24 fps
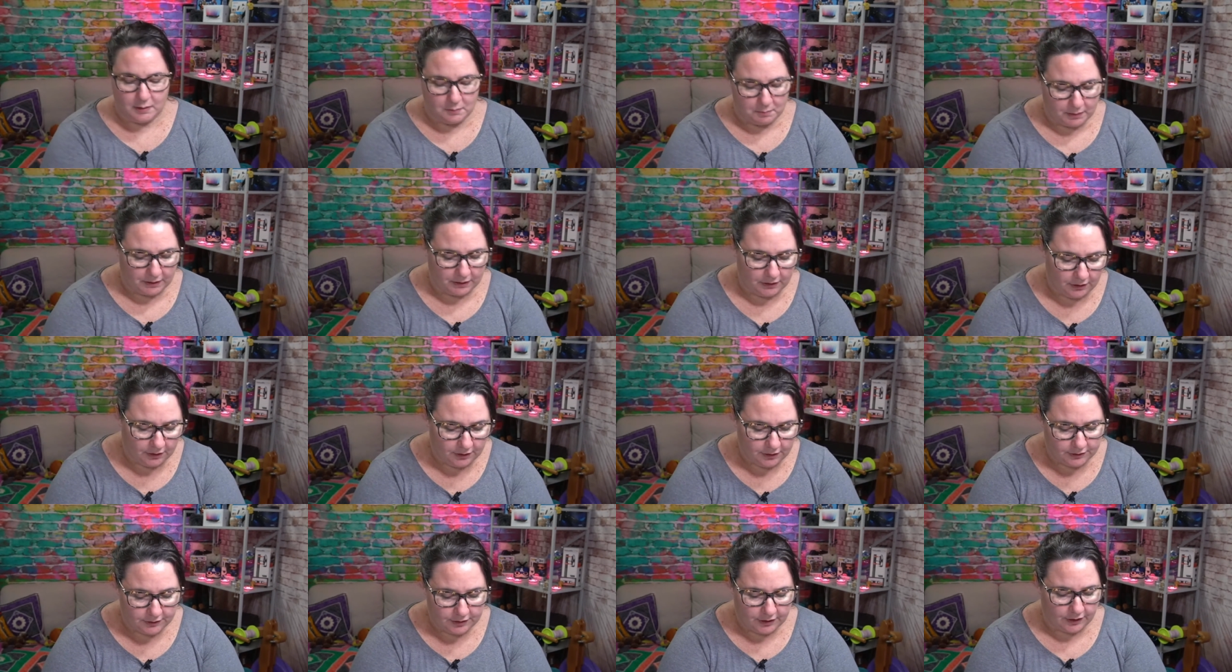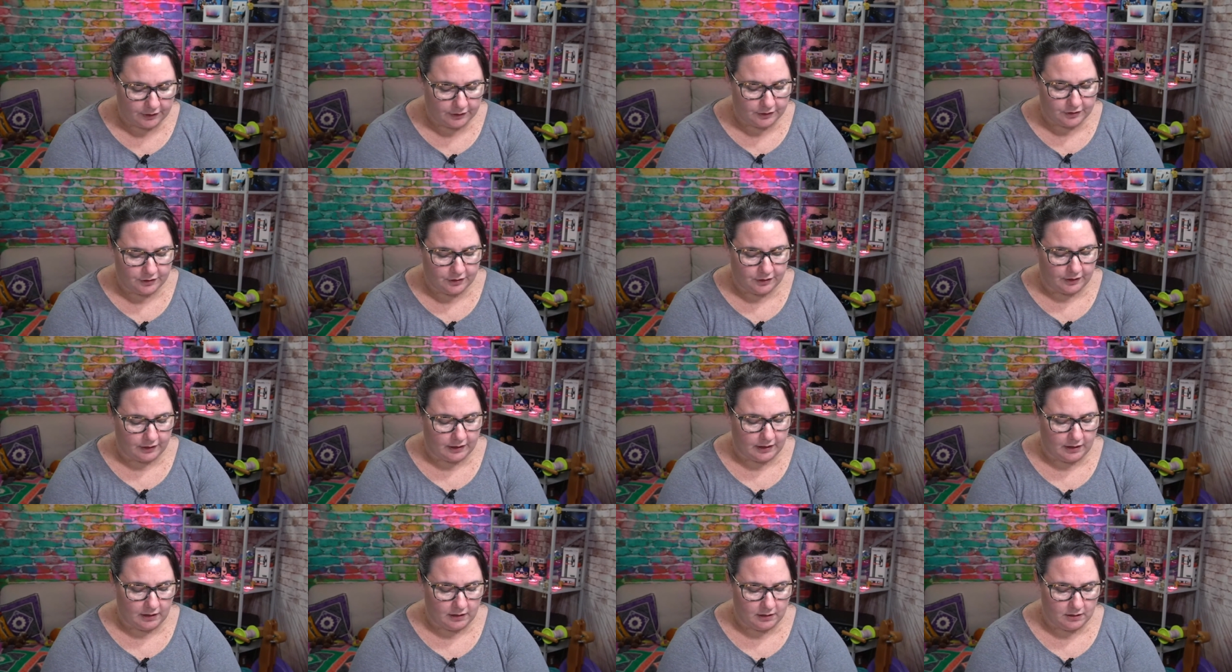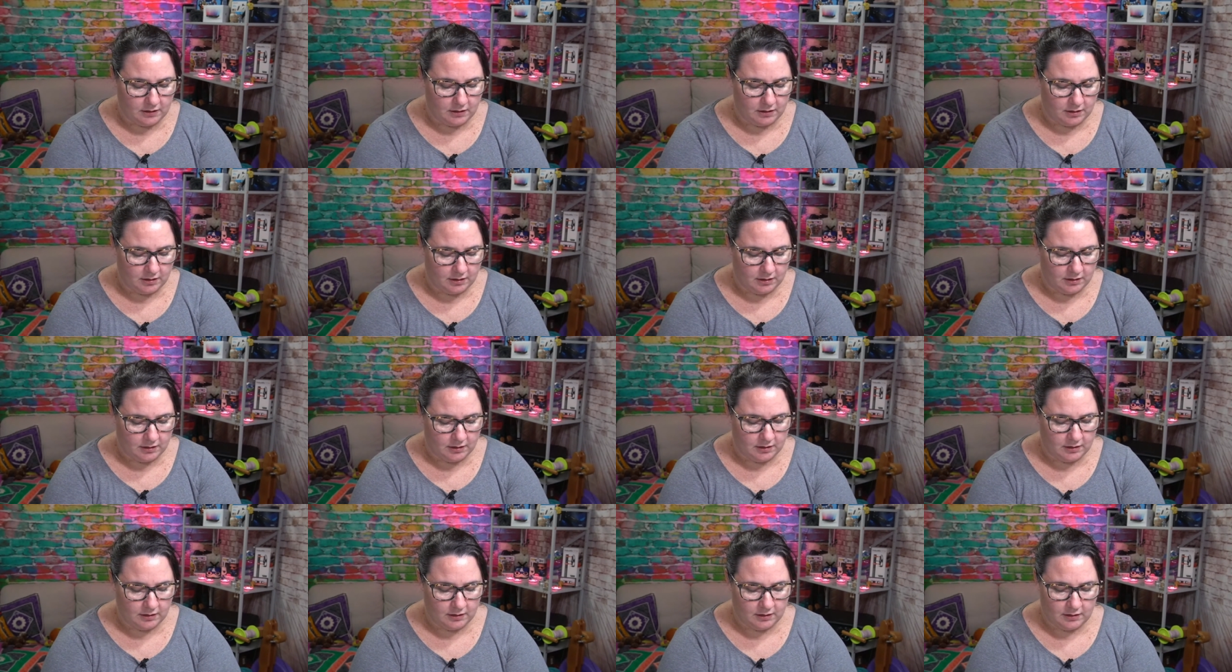But you could totes do that.
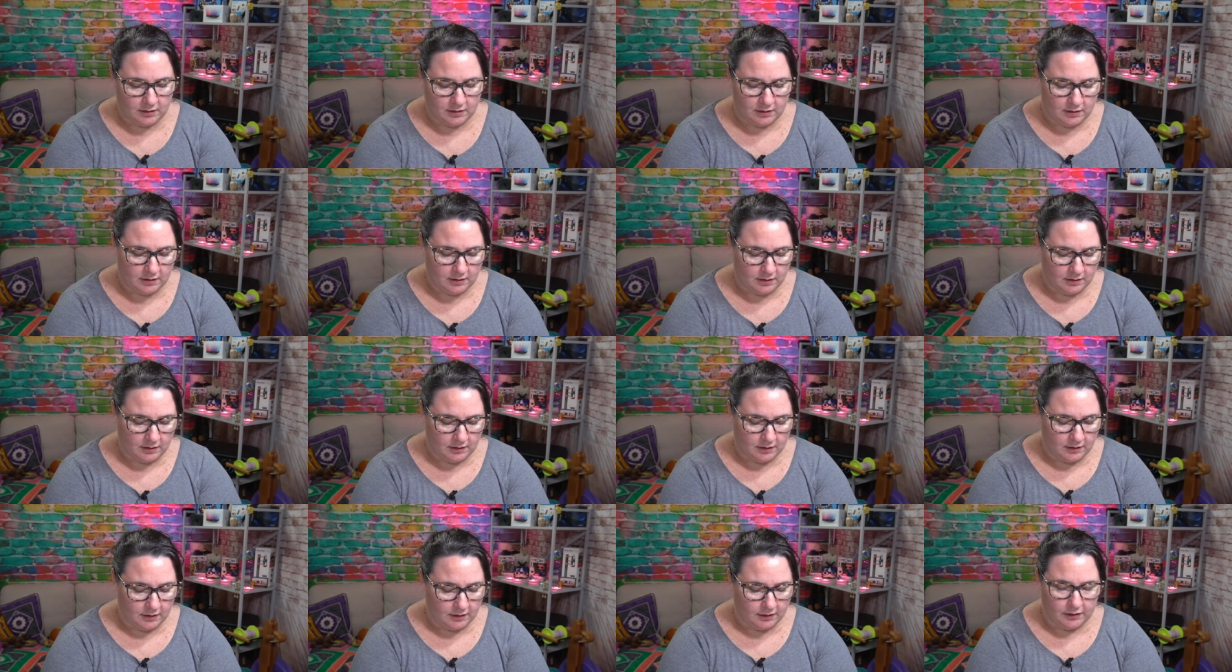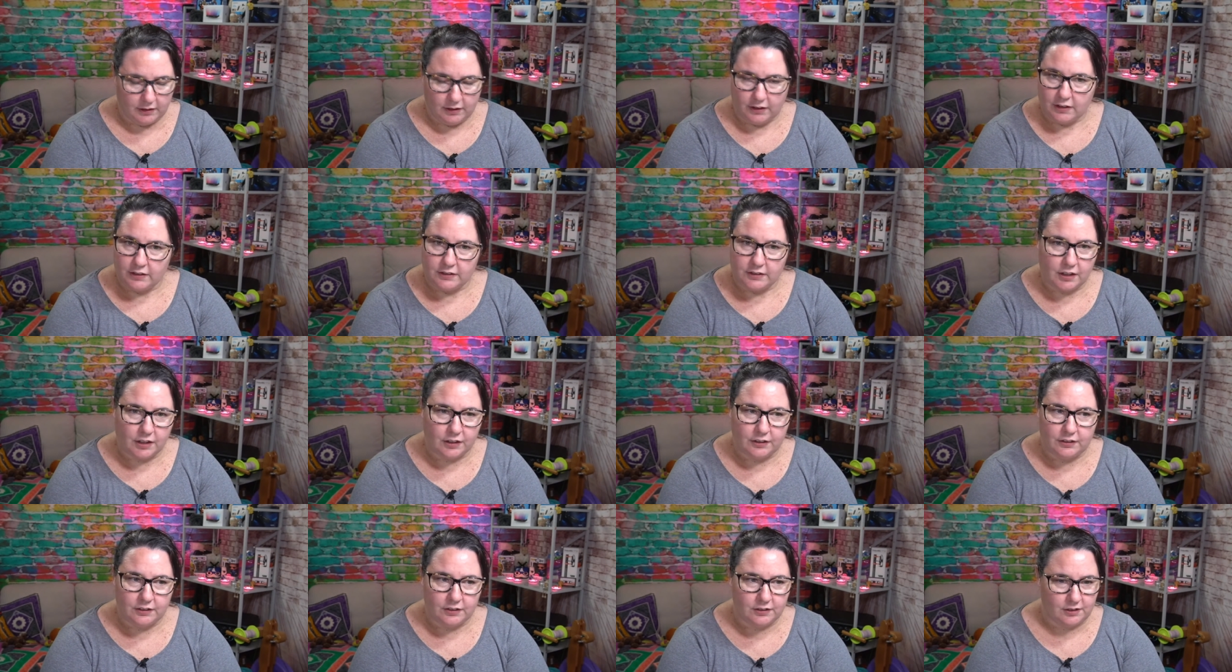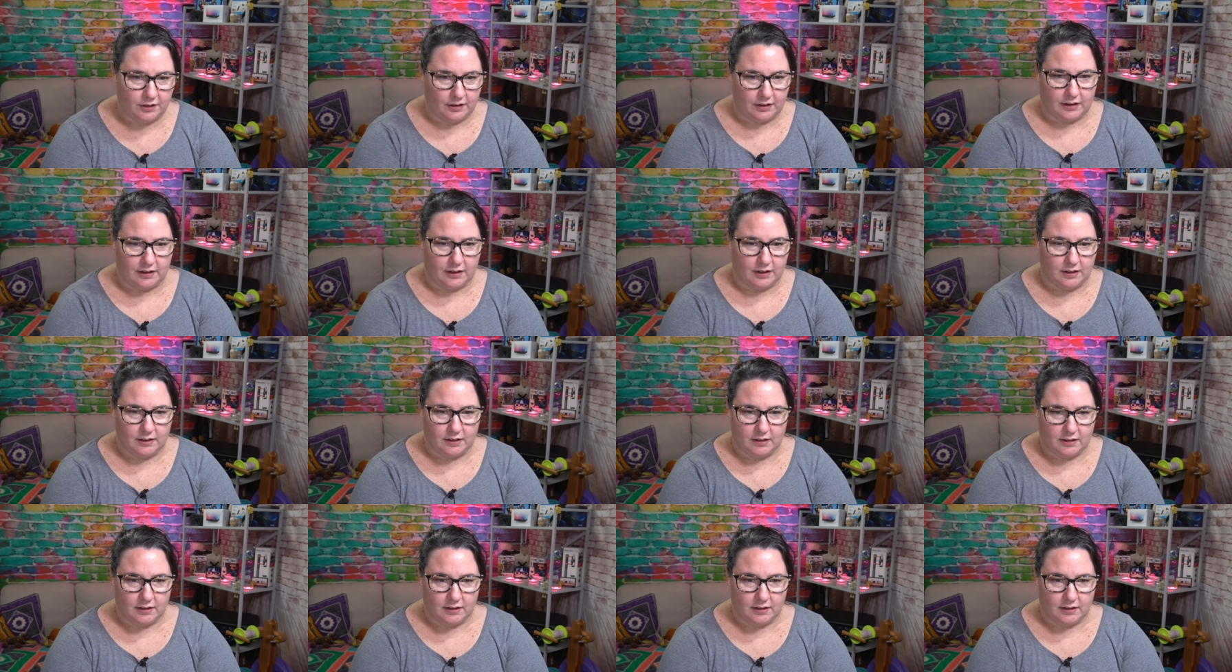You could totes do that.